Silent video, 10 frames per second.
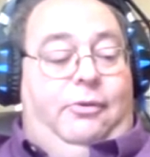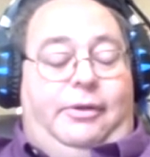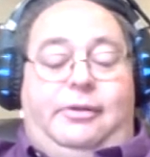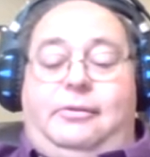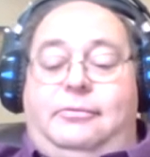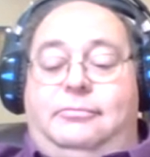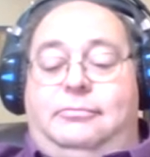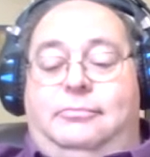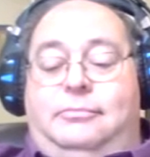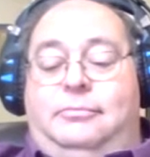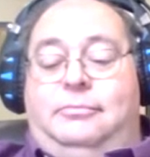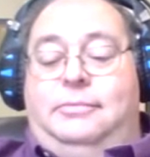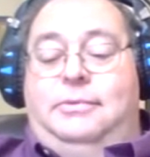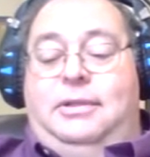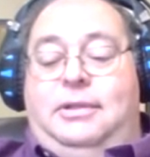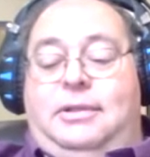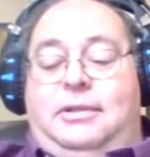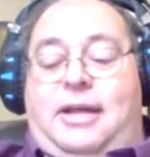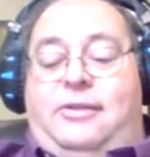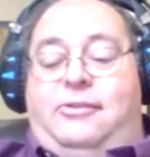All right, panel of voir
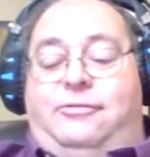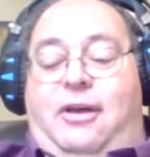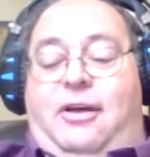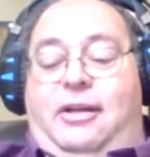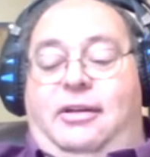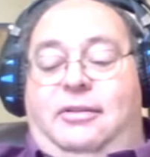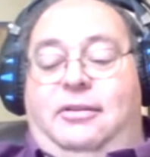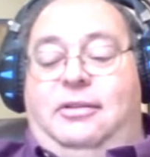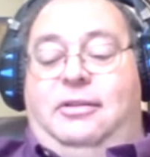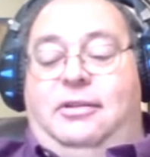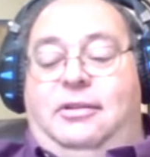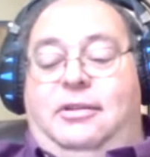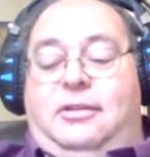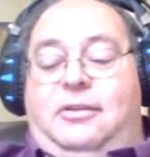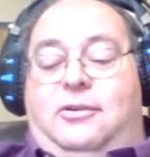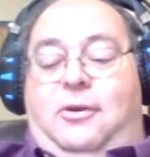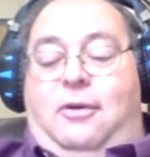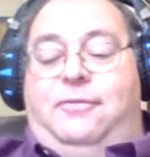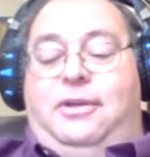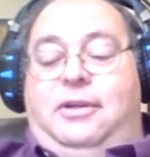dire people.
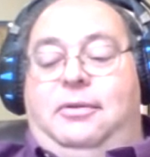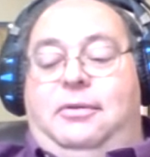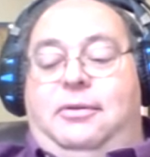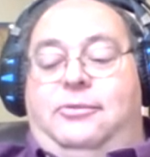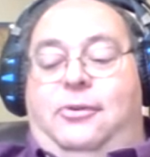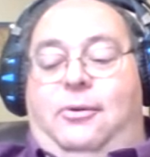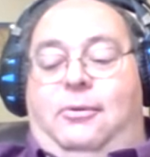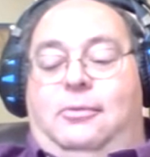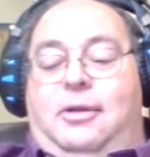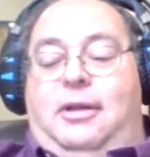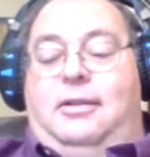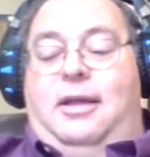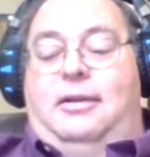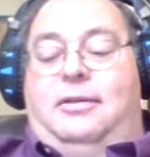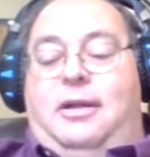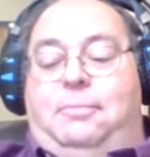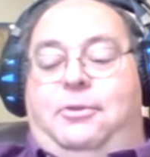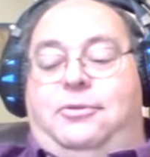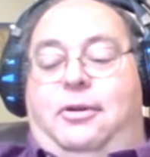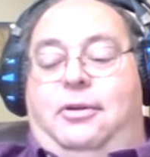Anybody else beginning to think that
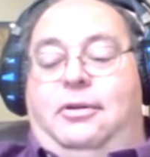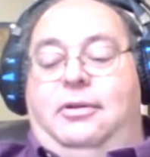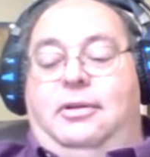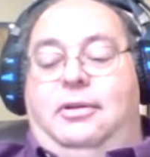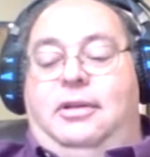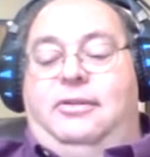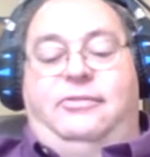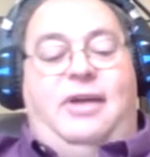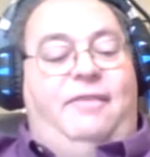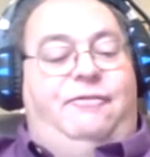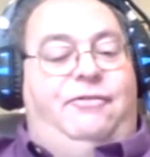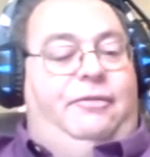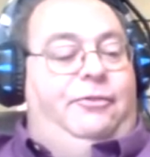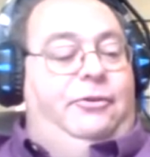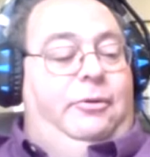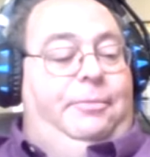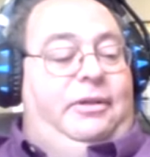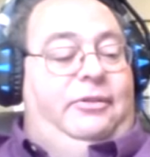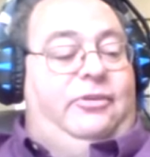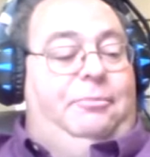perhaps that verdict
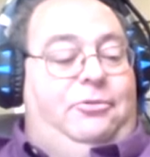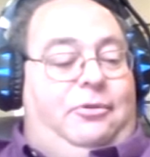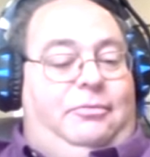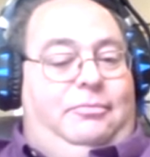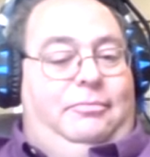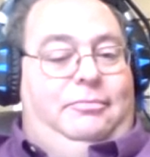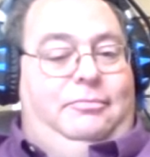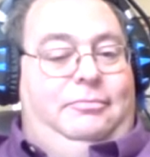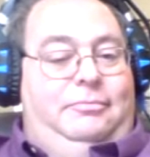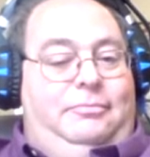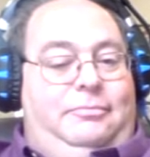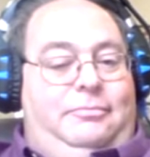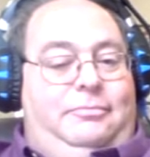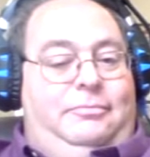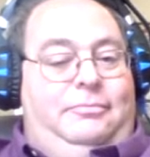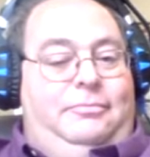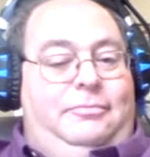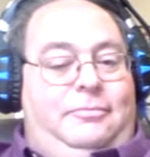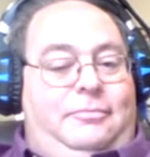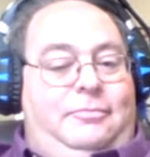may not have been
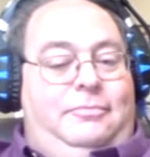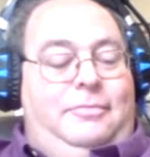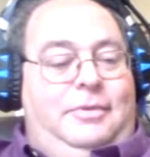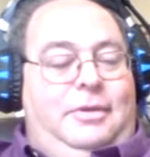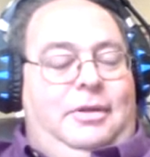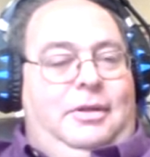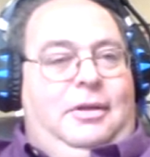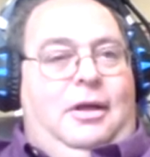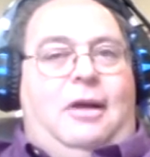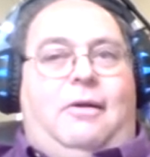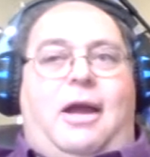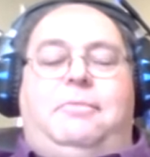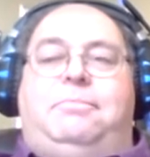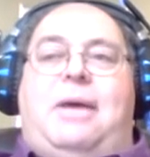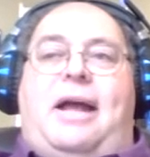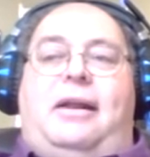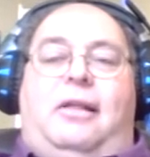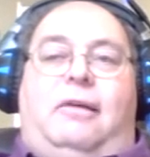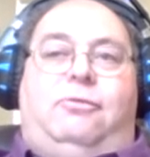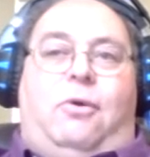excessive and that there were reasons for
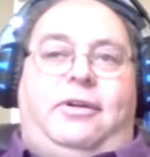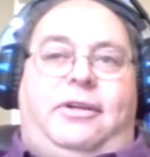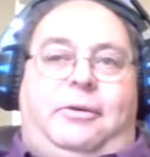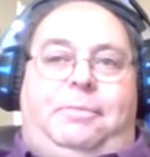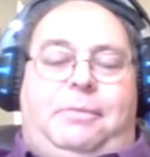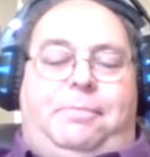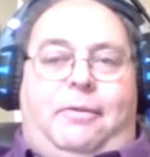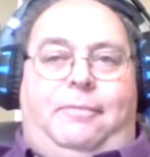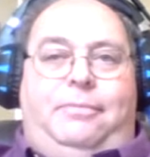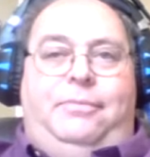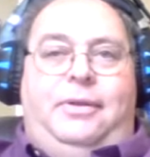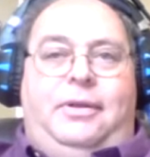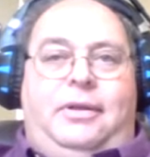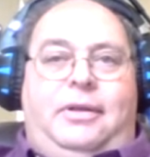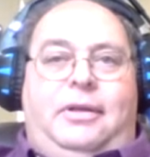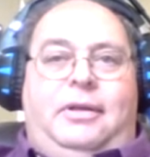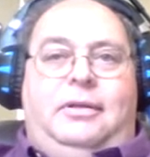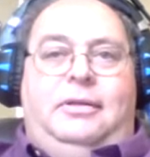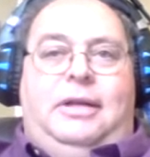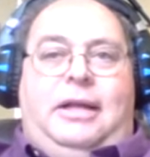it. Any of you
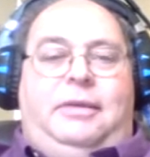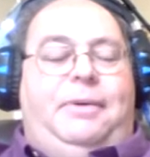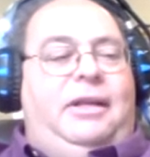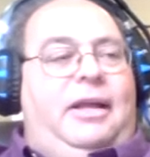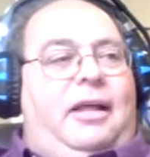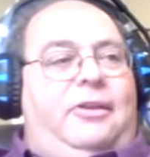out there maybe